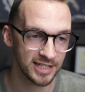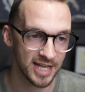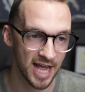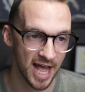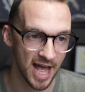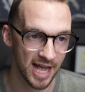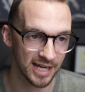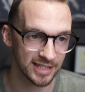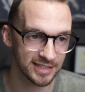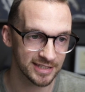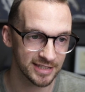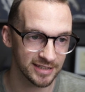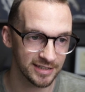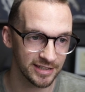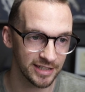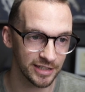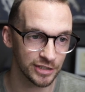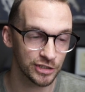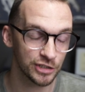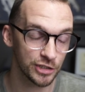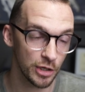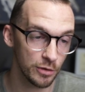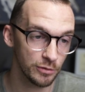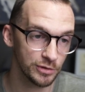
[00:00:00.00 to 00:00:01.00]
contacts,
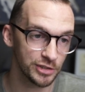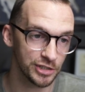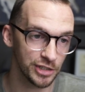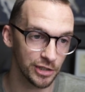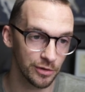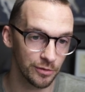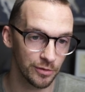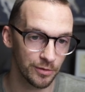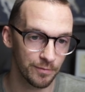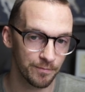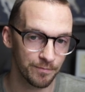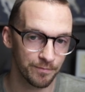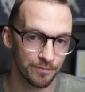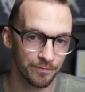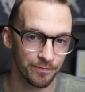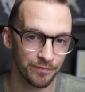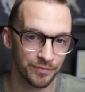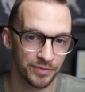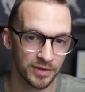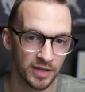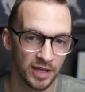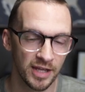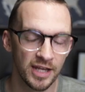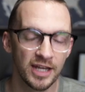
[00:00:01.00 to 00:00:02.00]
it shows you.
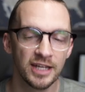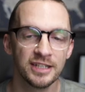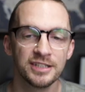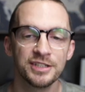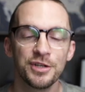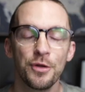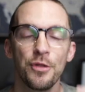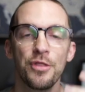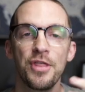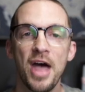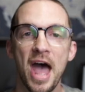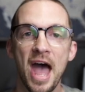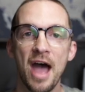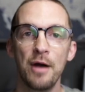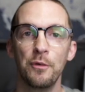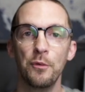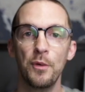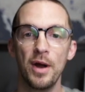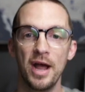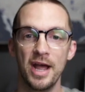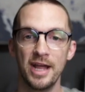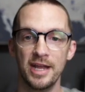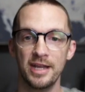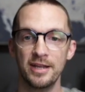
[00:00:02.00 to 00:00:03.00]
So
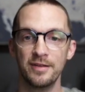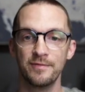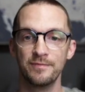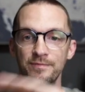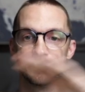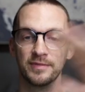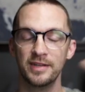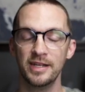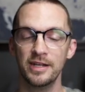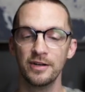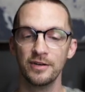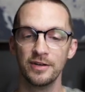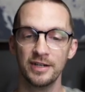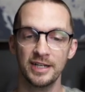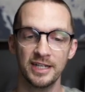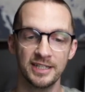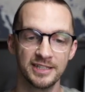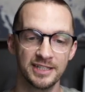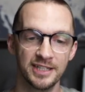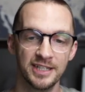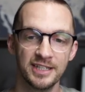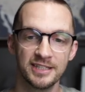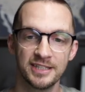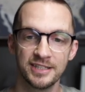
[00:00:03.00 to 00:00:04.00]
that way, here
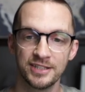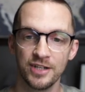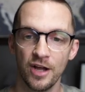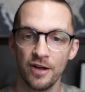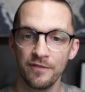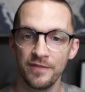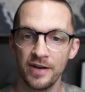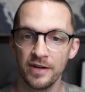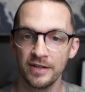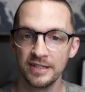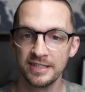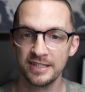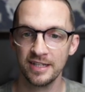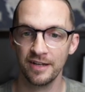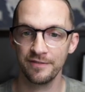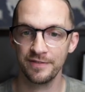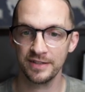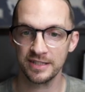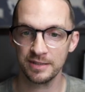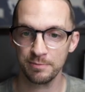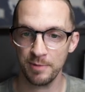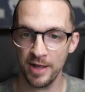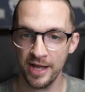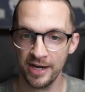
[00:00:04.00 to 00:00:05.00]
it is. And this is all very
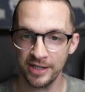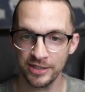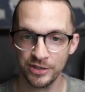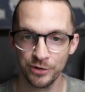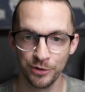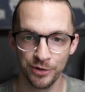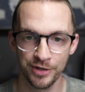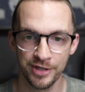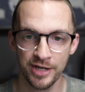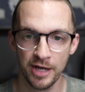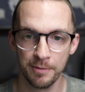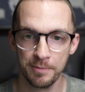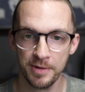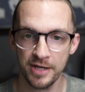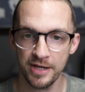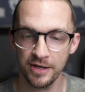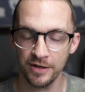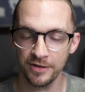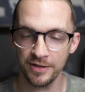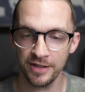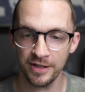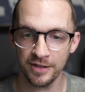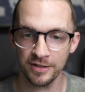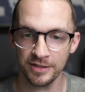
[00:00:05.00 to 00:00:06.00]
self-explanatory. And
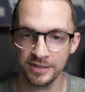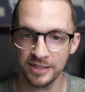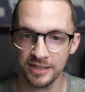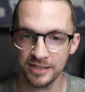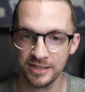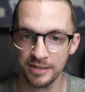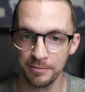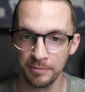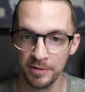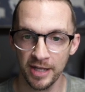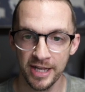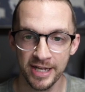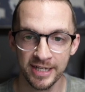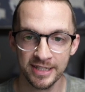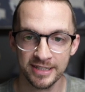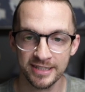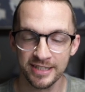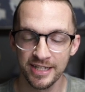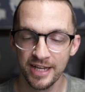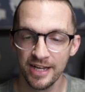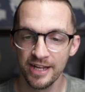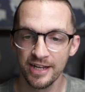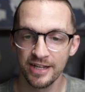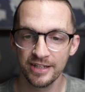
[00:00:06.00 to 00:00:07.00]
up here, there are just some
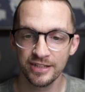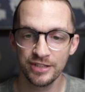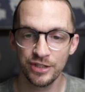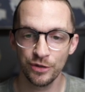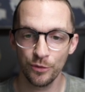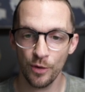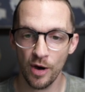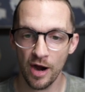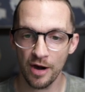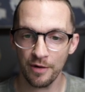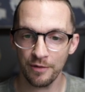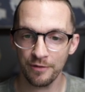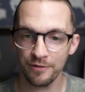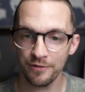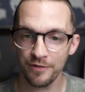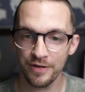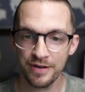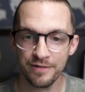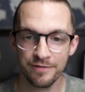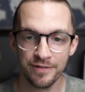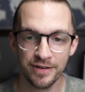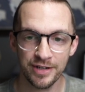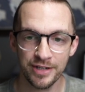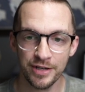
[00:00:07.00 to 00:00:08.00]
links to our
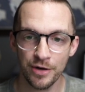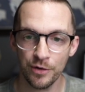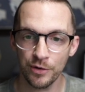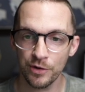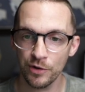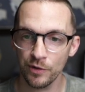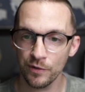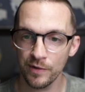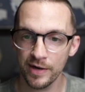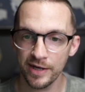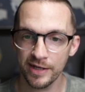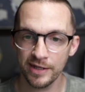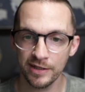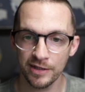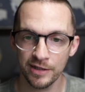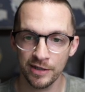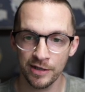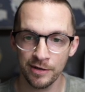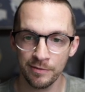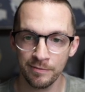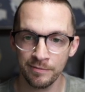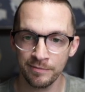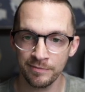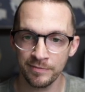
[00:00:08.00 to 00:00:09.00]
free video
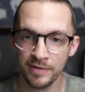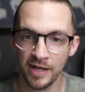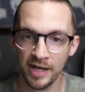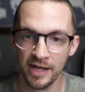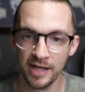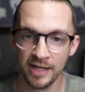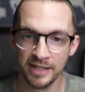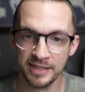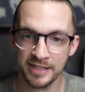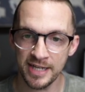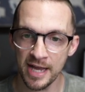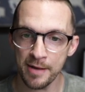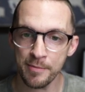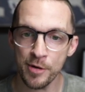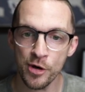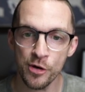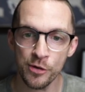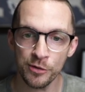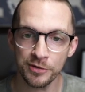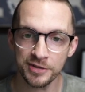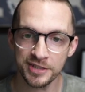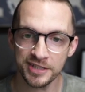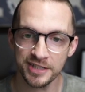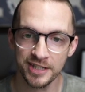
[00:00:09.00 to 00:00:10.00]
curriculum
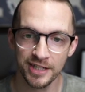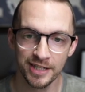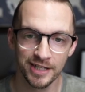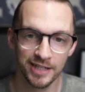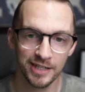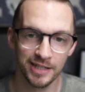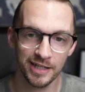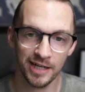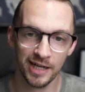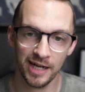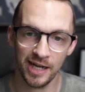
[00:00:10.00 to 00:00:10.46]
demos,